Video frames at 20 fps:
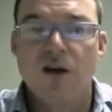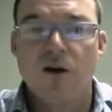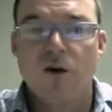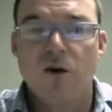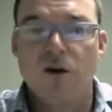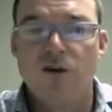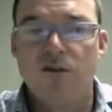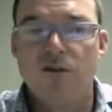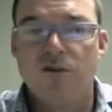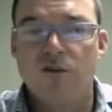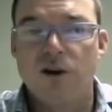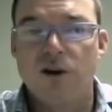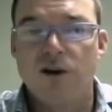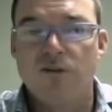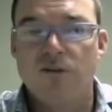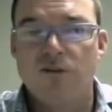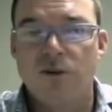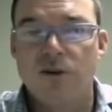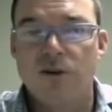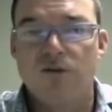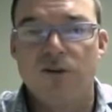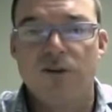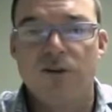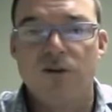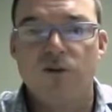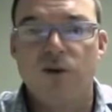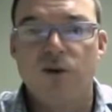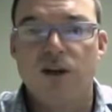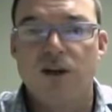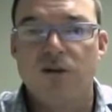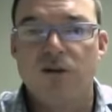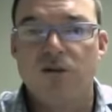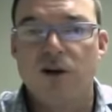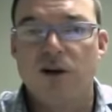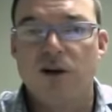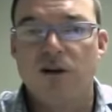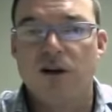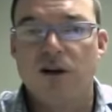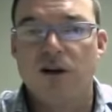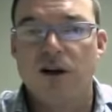Or even run a river. We can
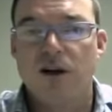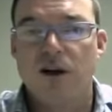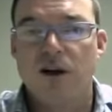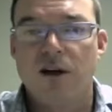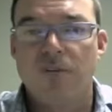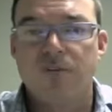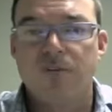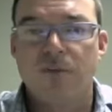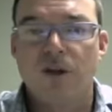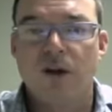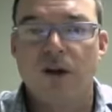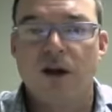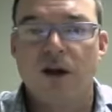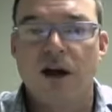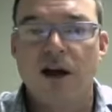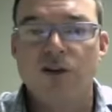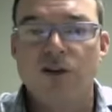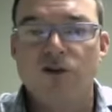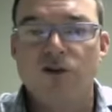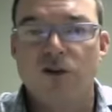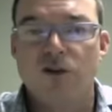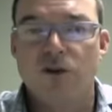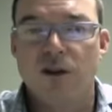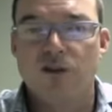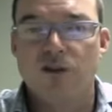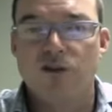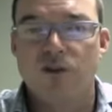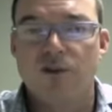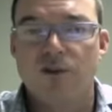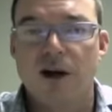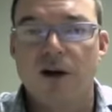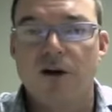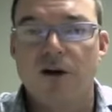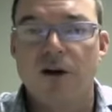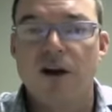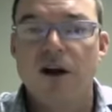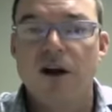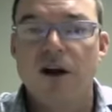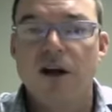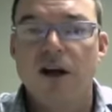run hydroelectric
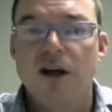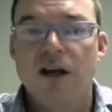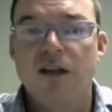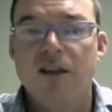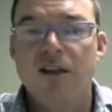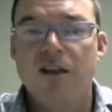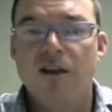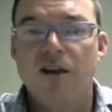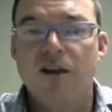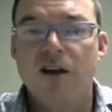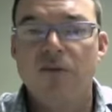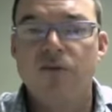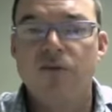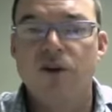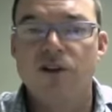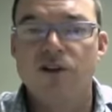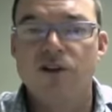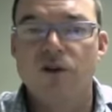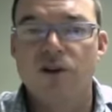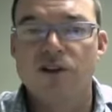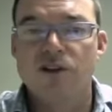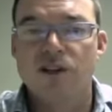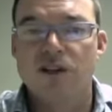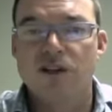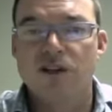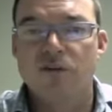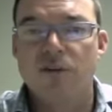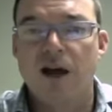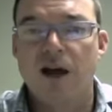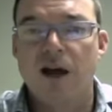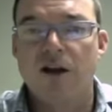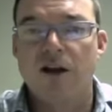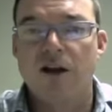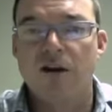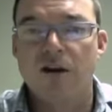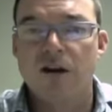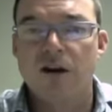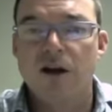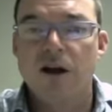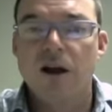power. The input source doesn't
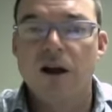matter.